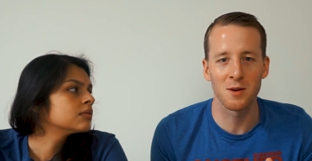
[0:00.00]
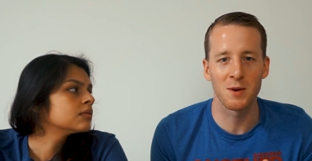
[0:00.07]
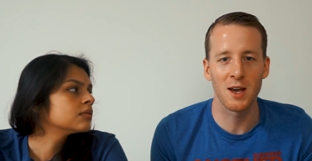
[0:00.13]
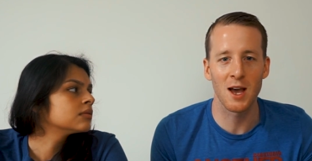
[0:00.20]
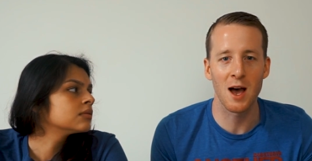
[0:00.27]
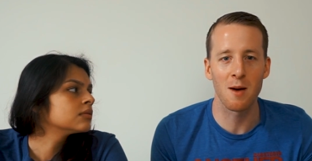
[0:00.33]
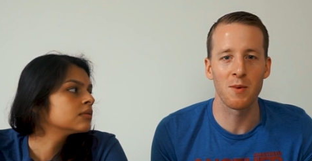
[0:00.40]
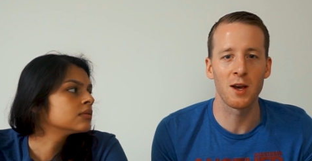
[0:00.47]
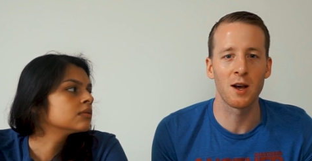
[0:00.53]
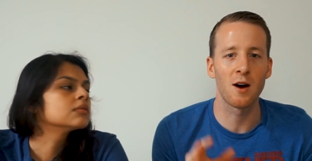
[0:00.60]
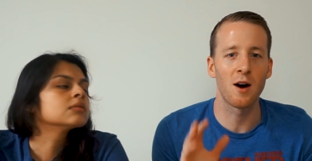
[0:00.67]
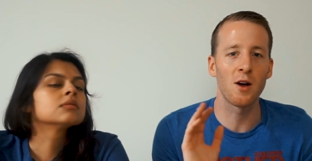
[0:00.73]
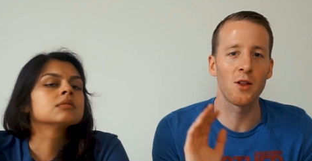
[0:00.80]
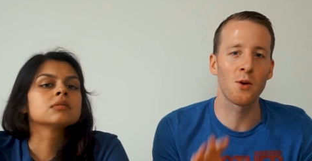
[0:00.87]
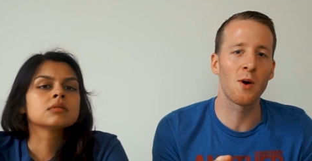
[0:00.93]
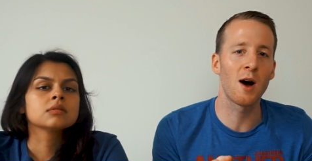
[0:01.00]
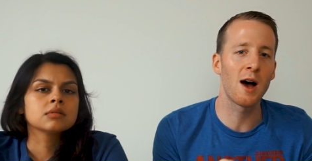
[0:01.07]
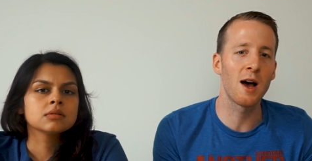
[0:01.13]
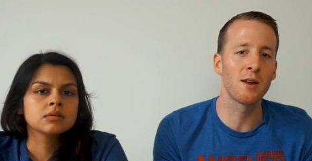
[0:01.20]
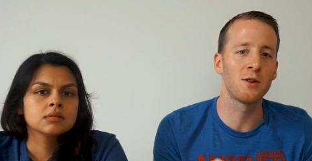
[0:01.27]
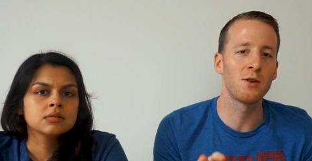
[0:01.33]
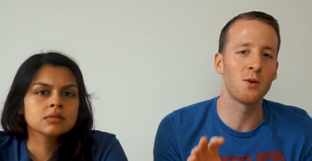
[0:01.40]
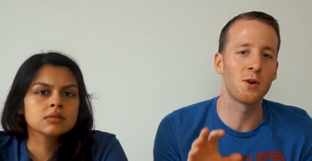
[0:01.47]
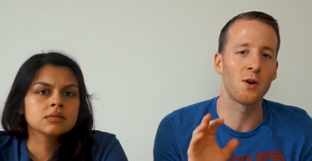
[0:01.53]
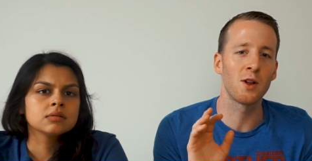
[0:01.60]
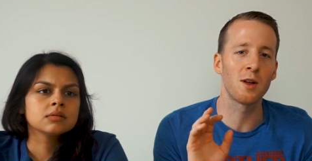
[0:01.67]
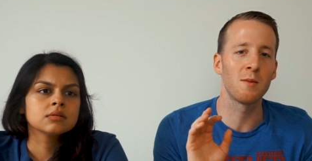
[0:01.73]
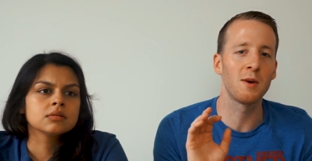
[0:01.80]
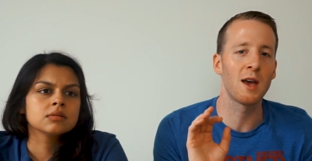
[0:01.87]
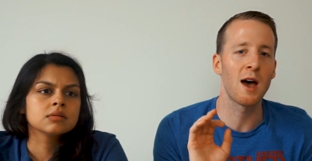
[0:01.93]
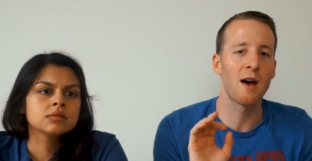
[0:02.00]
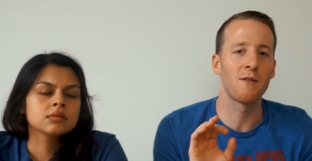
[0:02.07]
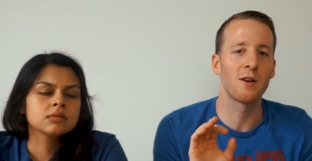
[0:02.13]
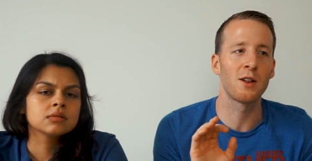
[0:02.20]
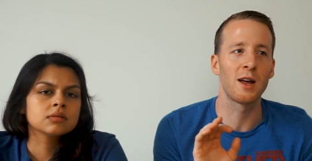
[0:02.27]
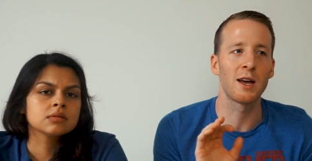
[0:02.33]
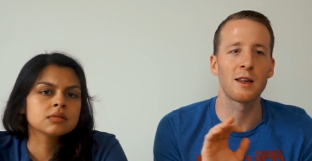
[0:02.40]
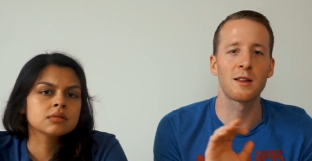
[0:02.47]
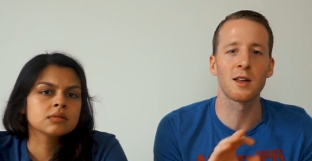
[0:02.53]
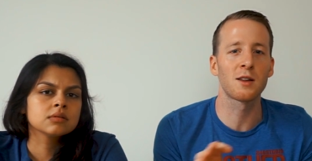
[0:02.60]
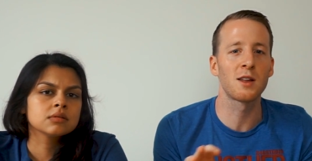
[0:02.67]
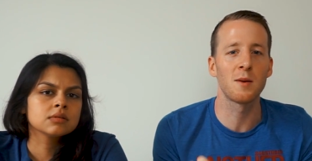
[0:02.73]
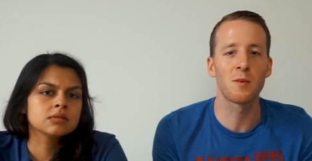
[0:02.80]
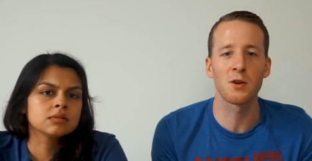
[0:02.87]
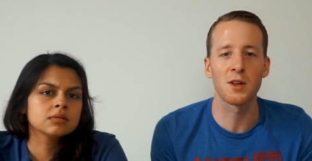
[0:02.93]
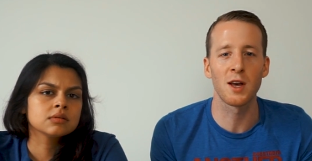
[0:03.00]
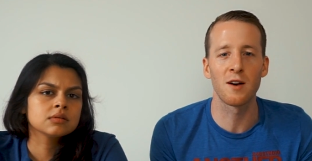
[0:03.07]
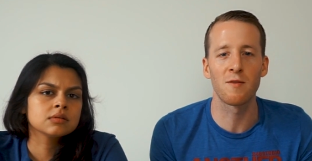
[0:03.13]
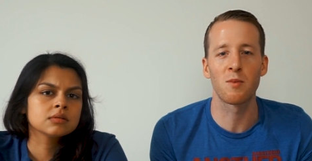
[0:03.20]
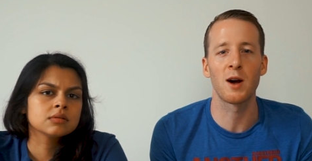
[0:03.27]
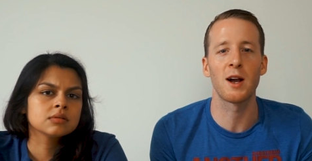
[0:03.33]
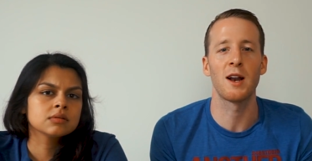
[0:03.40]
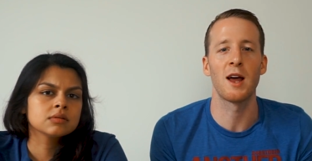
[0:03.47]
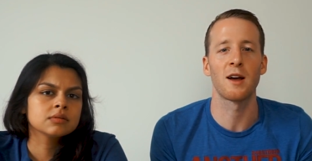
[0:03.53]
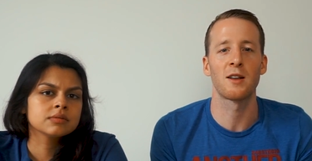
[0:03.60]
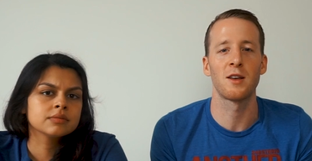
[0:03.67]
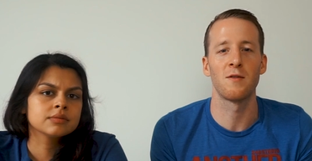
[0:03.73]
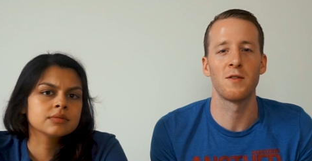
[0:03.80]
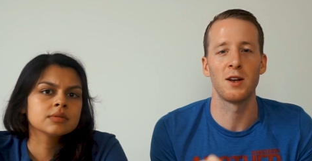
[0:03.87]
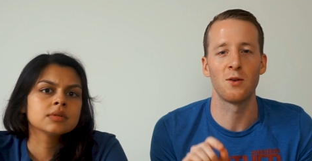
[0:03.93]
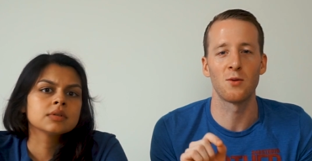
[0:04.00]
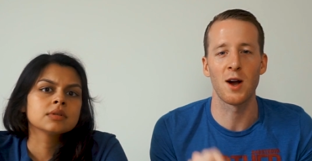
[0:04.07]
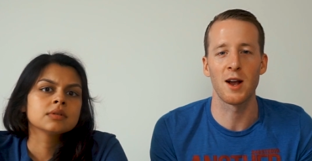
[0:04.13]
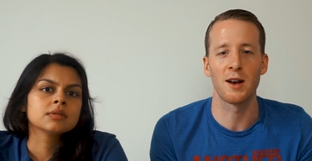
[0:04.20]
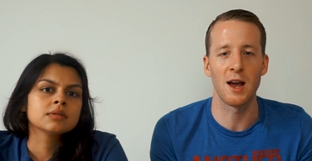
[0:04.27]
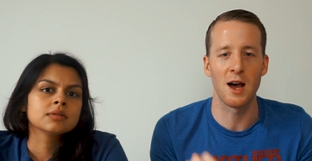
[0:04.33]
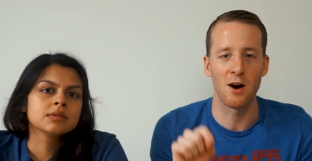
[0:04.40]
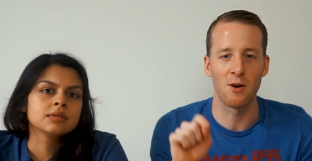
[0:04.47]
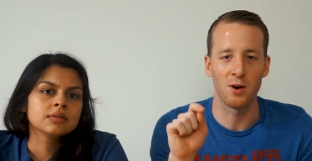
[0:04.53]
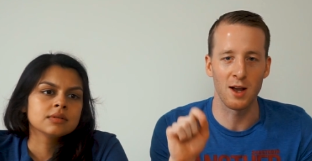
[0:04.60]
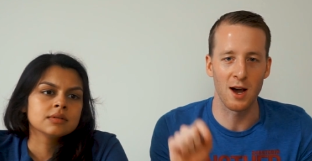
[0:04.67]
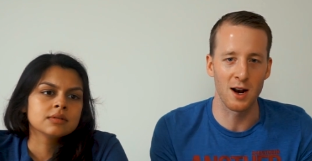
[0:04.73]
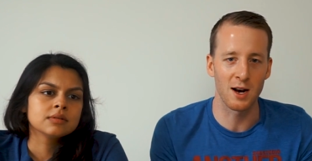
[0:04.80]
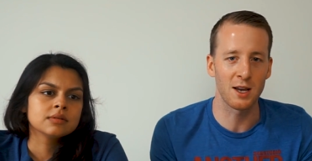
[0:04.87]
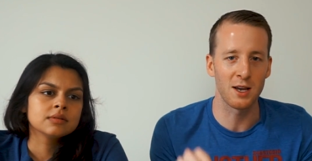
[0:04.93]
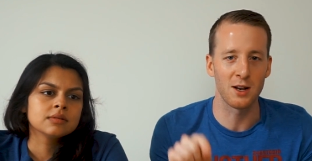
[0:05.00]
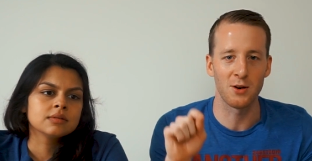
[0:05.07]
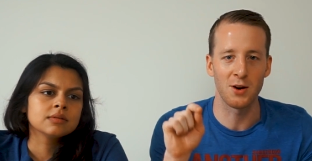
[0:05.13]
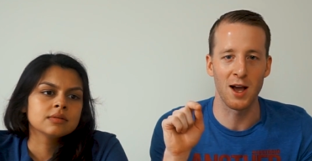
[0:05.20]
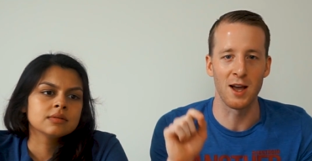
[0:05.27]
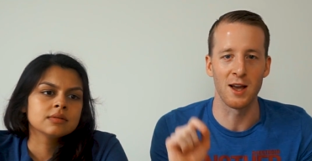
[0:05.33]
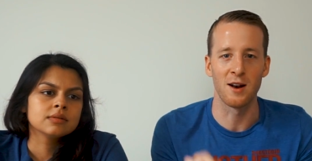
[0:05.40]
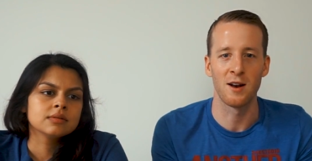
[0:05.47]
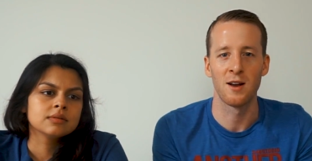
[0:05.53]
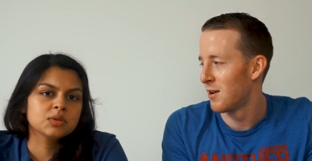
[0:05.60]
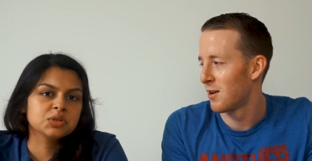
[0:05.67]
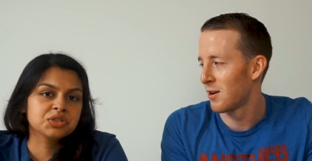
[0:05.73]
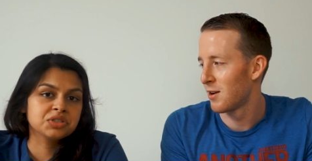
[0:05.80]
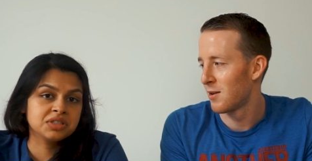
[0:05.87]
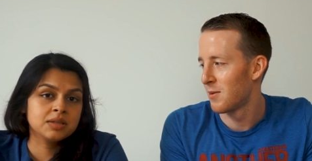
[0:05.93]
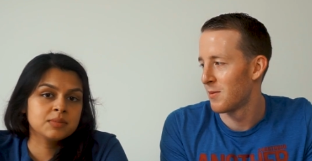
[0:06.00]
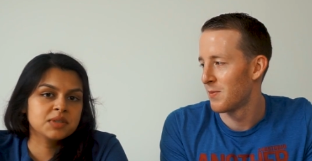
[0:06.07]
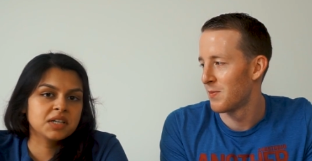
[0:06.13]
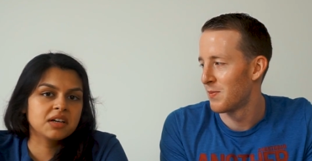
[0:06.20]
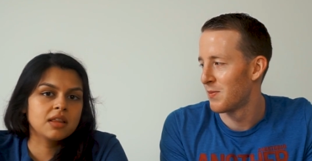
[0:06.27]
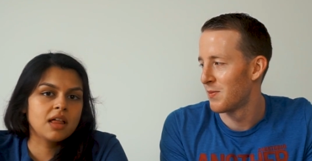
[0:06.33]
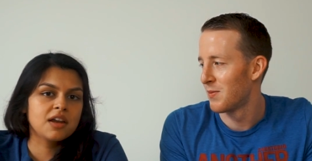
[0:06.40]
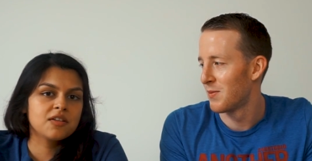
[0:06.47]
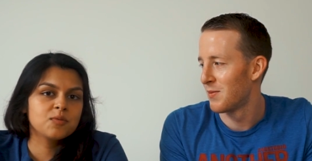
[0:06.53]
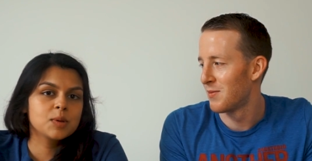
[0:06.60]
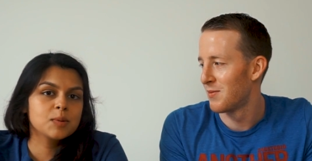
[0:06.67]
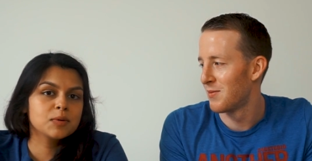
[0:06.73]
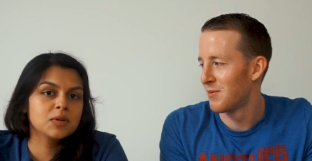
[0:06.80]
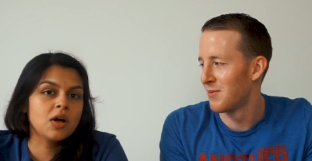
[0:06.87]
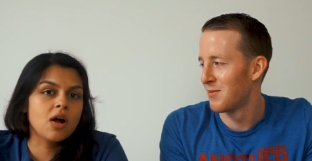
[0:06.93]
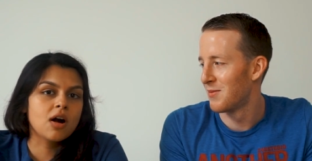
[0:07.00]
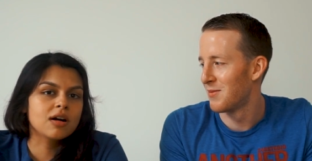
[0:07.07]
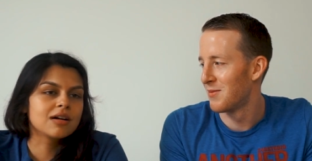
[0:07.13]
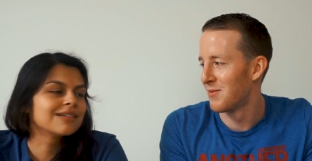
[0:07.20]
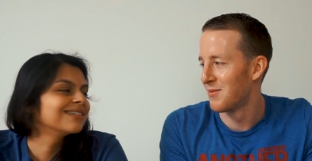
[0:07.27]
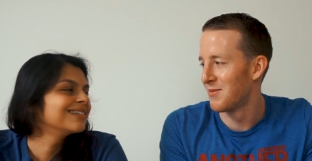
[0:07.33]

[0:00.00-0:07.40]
Speaker 1: to be happening. Otherwise, you would only be having like 60% of brain activity right now on a keto diet.
Speaker 2: Which seems like a lot of people are.